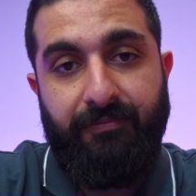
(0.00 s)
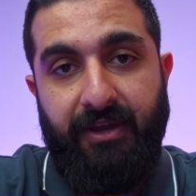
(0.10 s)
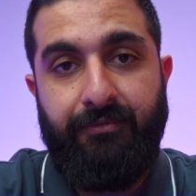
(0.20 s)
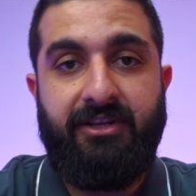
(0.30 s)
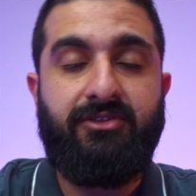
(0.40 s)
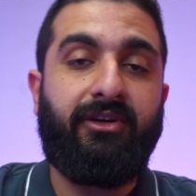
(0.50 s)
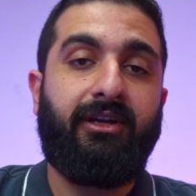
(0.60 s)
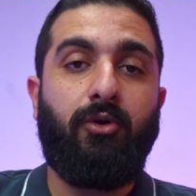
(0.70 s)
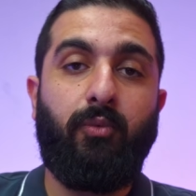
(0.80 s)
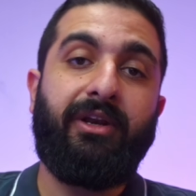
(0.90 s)
the
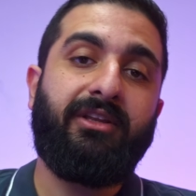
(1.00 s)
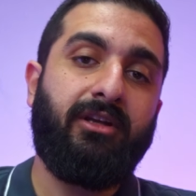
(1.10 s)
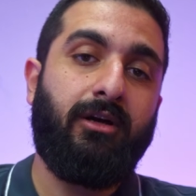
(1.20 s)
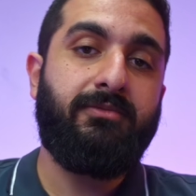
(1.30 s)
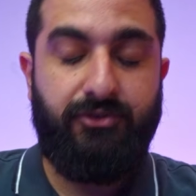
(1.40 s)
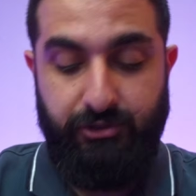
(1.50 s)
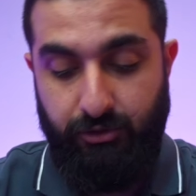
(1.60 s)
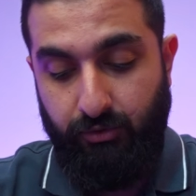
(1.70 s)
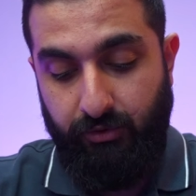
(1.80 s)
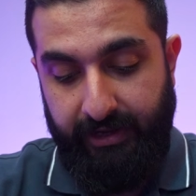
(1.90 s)
FX3 when it comes
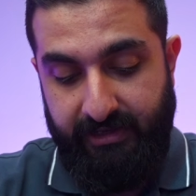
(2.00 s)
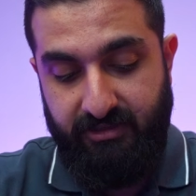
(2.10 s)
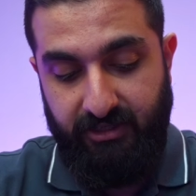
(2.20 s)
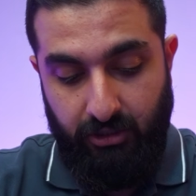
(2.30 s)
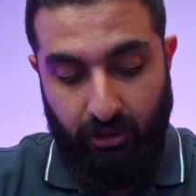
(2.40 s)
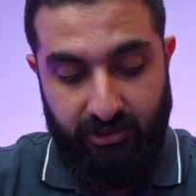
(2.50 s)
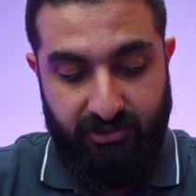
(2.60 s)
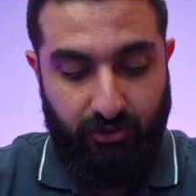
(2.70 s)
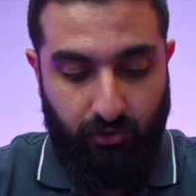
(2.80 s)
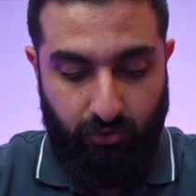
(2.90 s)
to SD
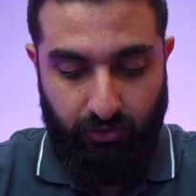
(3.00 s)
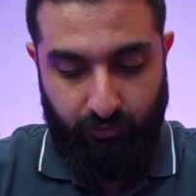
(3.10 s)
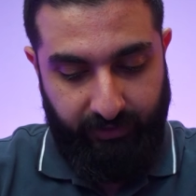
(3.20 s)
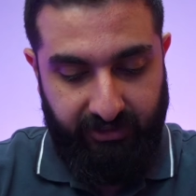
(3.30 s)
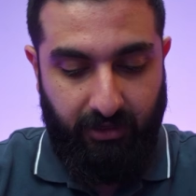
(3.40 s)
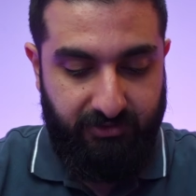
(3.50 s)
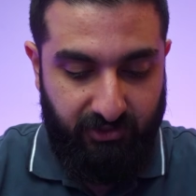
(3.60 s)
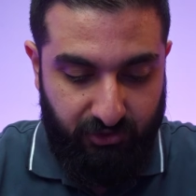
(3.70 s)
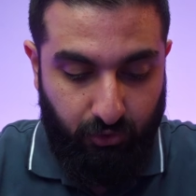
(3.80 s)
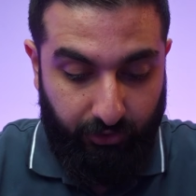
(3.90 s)
cards or when it comes to
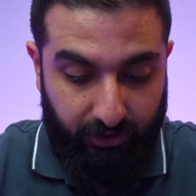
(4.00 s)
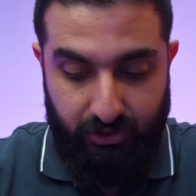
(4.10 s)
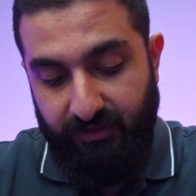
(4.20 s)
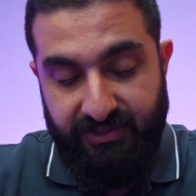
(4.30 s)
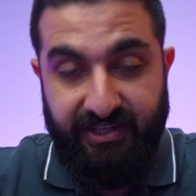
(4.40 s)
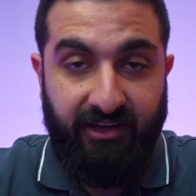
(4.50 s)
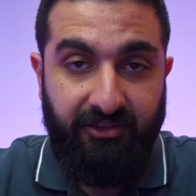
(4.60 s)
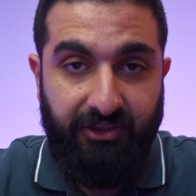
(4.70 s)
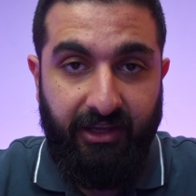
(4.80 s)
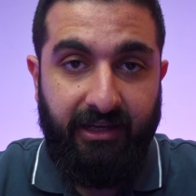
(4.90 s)
storage. The
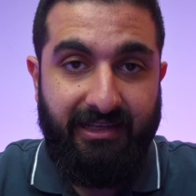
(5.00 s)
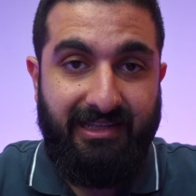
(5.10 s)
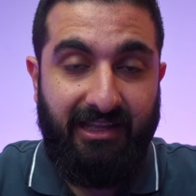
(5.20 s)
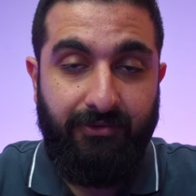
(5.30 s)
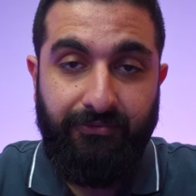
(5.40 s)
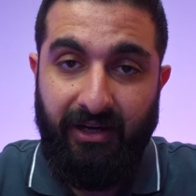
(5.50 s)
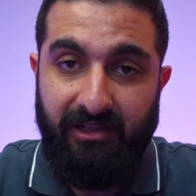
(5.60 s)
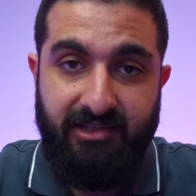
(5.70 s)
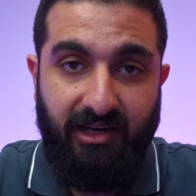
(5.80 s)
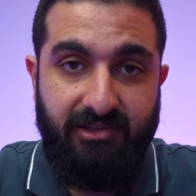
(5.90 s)
second thing is that the
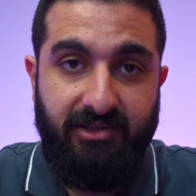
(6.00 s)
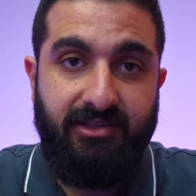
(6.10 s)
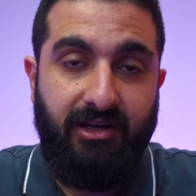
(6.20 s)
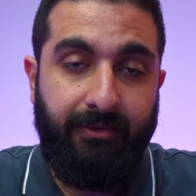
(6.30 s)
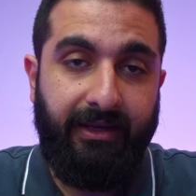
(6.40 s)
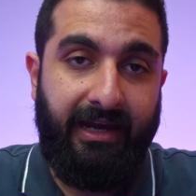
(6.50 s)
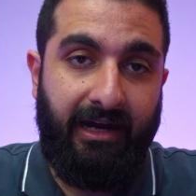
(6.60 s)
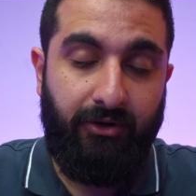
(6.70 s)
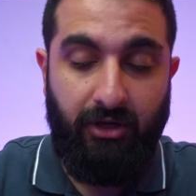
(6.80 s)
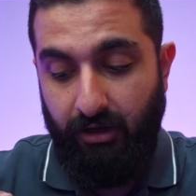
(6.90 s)
file sizes coming
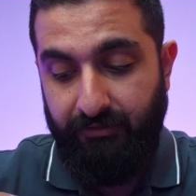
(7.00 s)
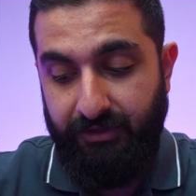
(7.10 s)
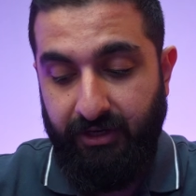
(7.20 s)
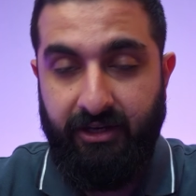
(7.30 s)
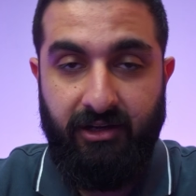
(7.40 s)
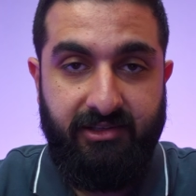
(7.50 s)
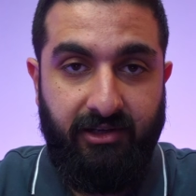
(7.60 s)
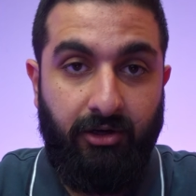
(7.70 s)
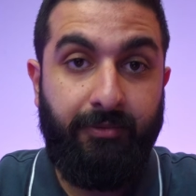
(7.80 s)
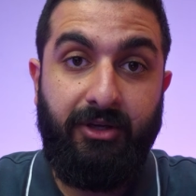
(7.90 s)
out of the Nikon
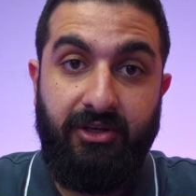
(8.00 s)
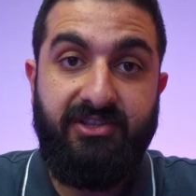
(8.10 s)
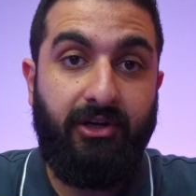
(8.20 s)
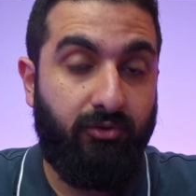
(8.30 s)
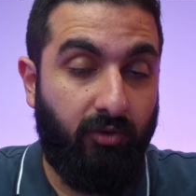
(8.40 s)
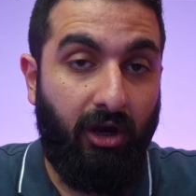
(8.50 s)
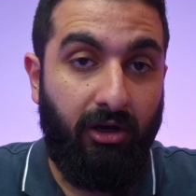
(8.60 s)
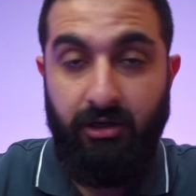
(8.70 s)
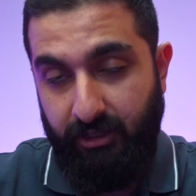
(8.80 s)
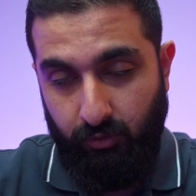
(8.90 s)
ZR, because they are
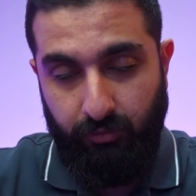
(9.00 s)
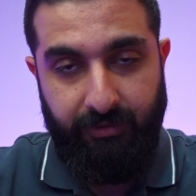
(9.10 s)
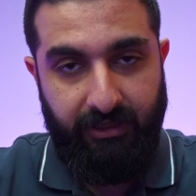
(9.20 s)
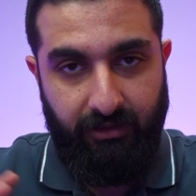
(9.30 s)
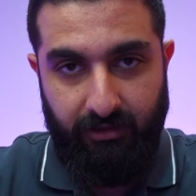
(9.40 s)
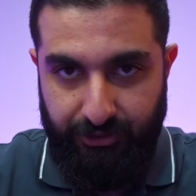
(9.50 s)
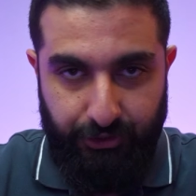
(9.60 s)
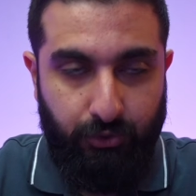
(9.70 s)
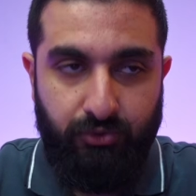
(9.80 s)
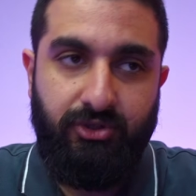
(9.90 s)
raw, it will be
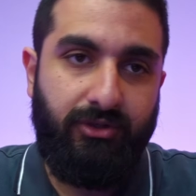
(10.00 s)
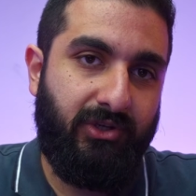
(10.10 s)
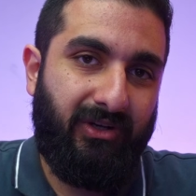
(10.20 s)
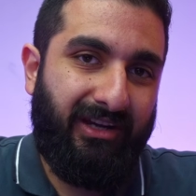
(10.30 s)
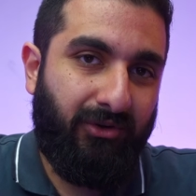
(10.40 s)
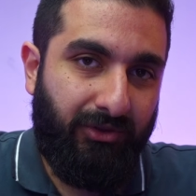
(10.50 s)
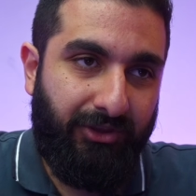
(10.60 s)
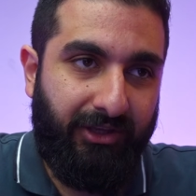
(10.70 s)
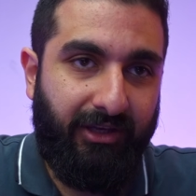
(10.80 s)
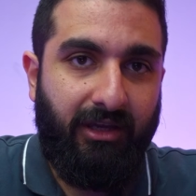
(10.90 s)
huge. So I don't
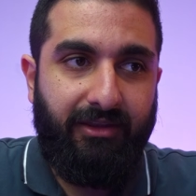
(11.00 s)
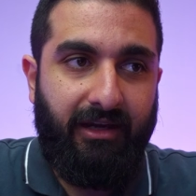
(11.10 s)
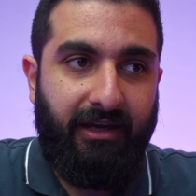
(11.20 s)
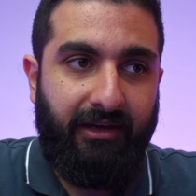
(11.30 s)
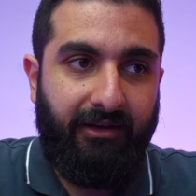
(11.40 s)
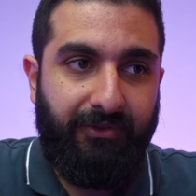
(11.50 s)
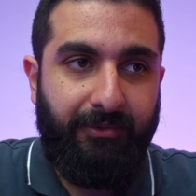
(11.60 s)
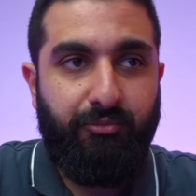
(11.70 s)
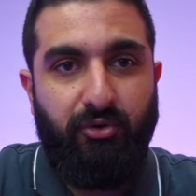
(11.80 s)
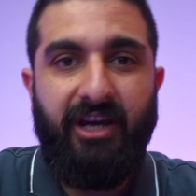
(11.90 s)
think that the
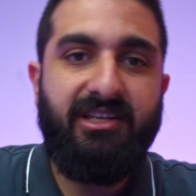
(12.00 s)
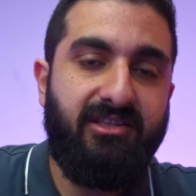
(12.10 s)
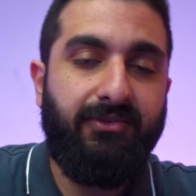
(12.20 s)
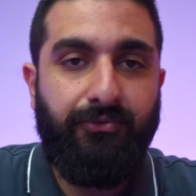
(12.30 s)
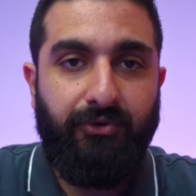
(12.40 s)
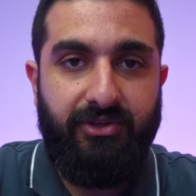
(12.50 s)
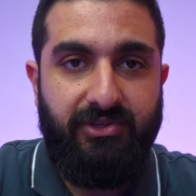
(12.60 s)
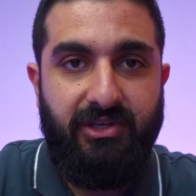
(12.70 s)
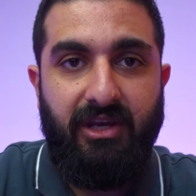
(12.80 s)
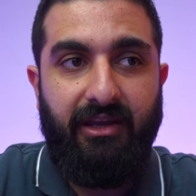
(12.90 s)
price
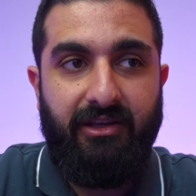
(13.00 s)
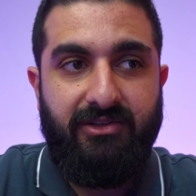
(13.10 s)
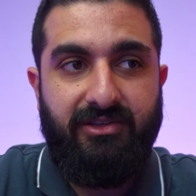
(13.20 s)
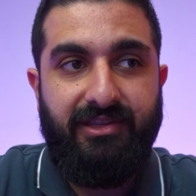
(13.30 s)
difference is